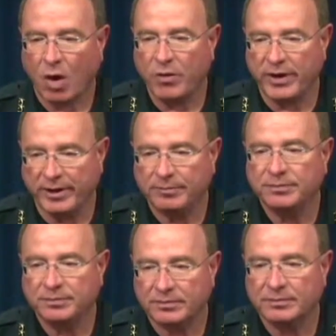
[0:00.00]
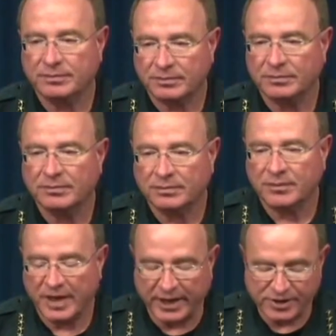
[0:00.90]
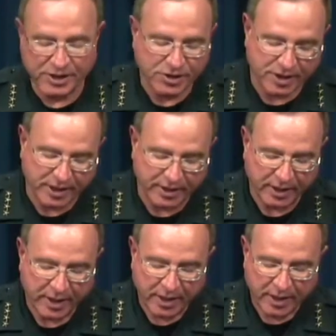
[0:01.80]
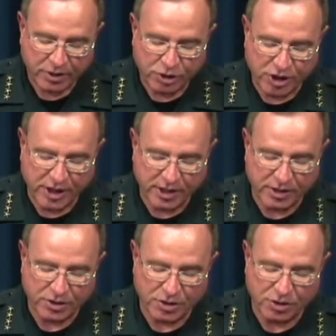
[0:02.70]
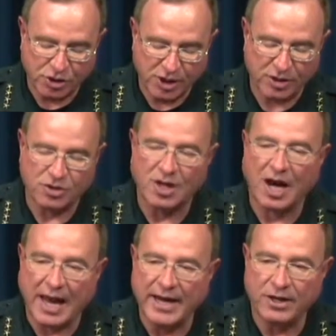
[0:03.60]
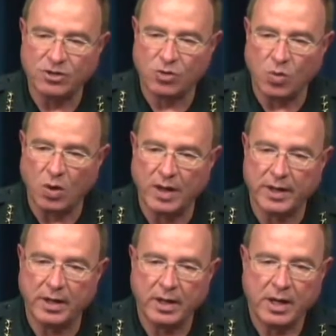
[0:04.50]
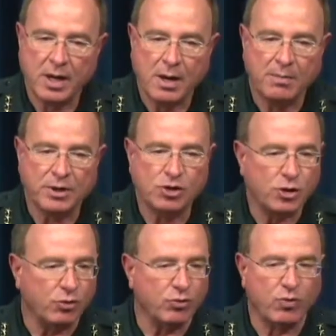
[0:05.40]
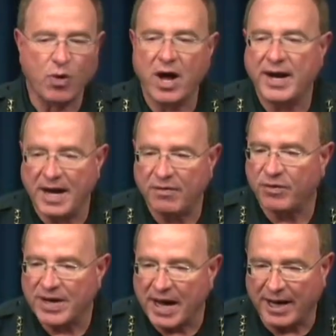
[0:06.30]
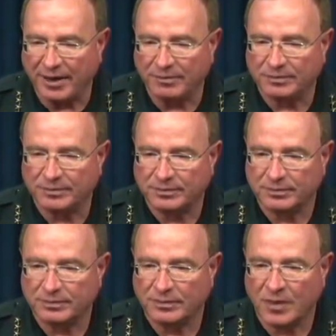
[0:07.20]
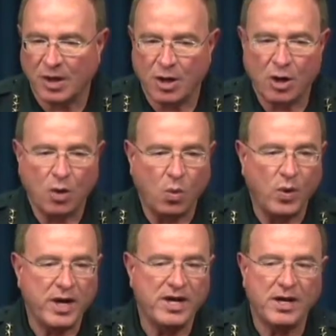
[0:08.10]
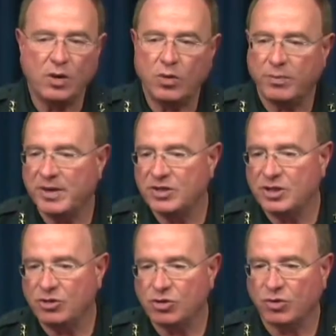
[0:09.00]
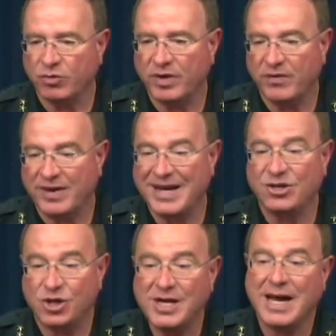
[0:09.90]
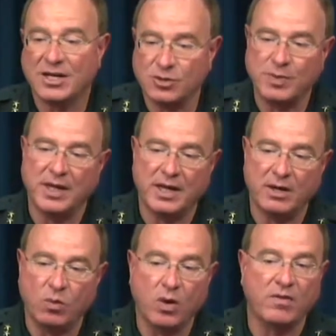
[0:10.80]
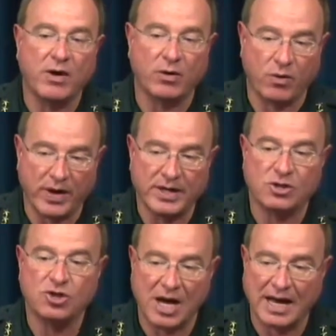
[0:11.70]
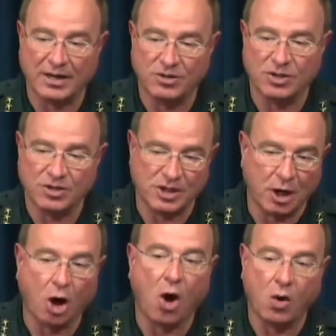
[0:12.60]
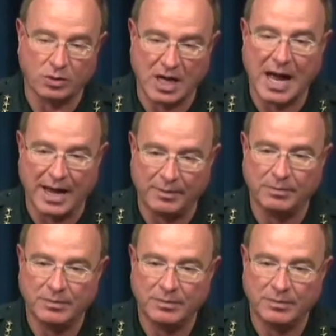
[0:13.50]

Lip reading: Oh yeah. Yes, she is the latest one, but children run every day. We deal with missing children every day. She has been one of our greatest challenges in a long time.